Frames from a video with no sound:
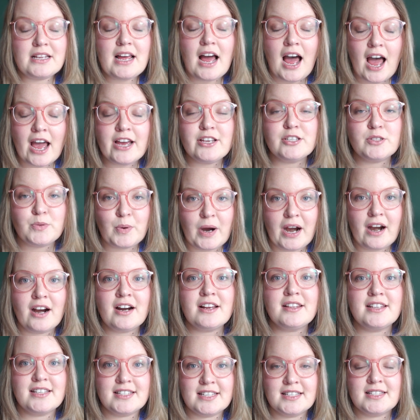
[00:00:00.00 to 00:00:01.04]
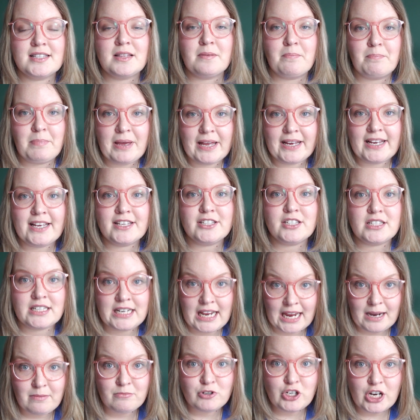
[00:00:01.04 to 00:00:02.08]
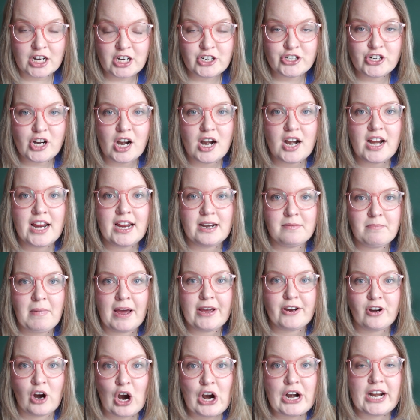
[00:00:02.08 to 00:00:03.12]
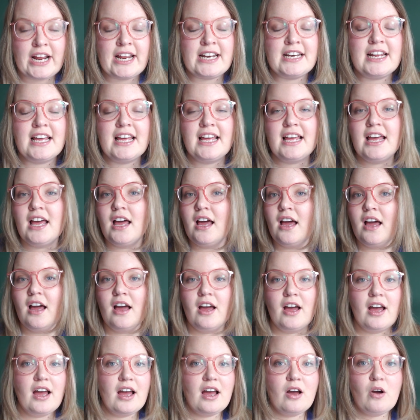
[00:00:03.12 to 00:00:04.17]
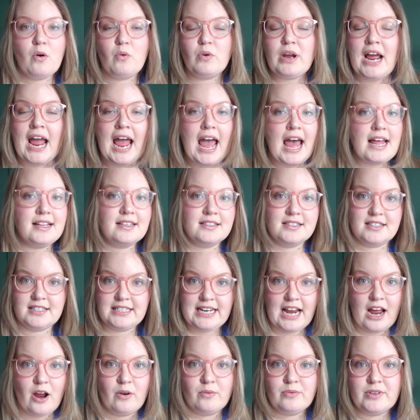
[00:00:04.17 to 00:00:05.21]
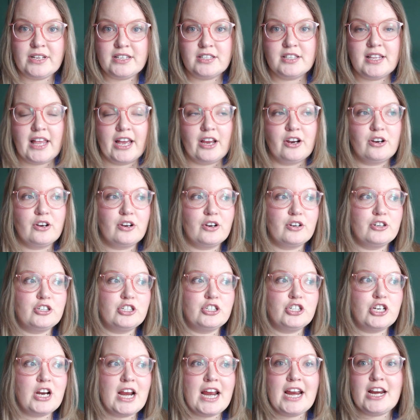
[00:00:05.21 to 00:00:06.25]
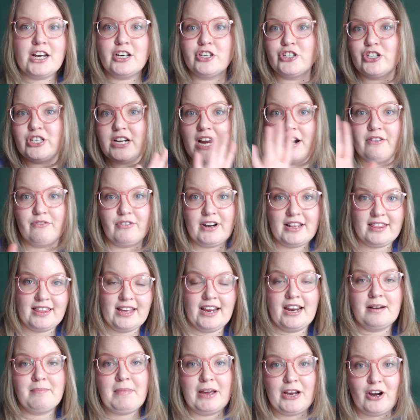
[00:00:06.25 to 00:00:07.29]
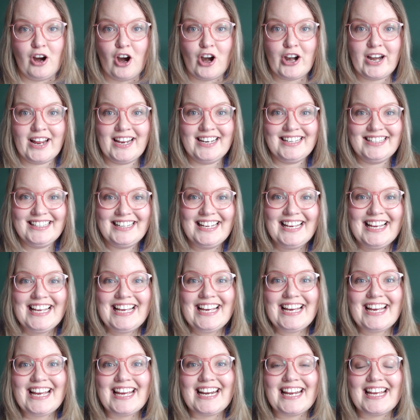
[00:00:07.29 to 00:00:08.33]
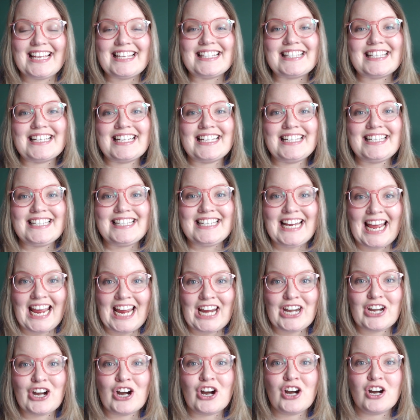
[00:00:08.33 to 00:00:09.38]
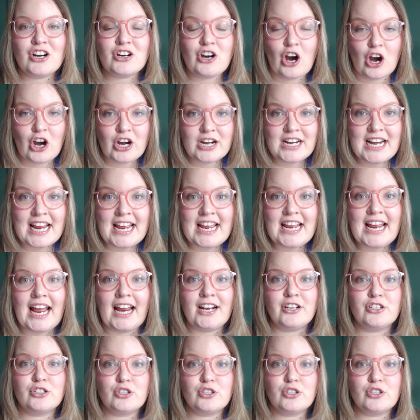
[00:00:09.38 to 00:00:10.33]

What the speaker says: I swear, this is the biggest game changer in my garden, hands down. This like changed everything in my garden. It is container gardening and